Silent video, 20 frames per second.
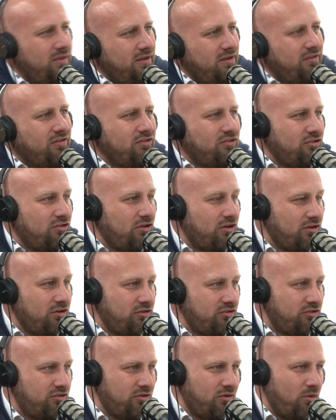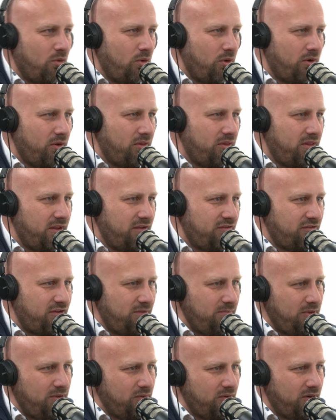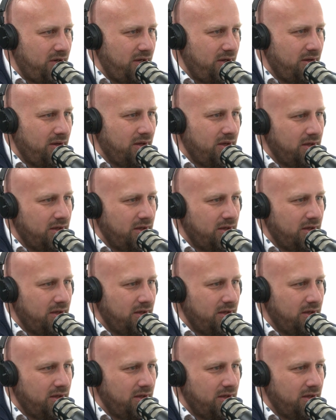this church or this community